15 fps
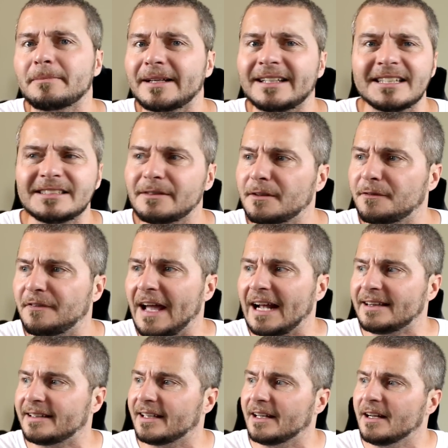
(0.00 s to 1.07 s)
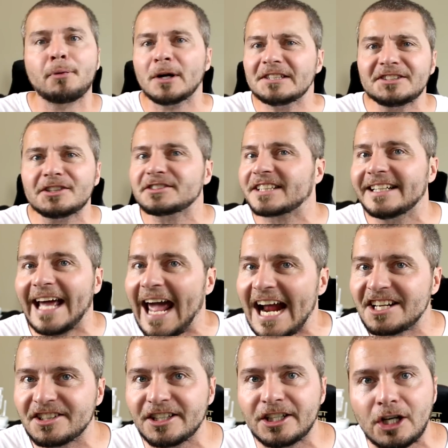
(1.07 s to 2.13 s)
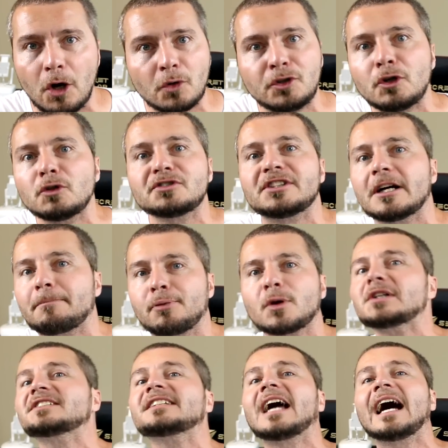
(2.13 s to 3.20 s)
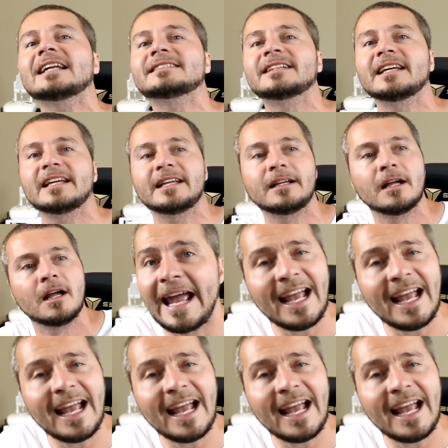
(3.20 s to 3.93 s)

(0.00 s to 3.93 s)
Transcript: because of the fact that prisoners can actually go use their prison I D,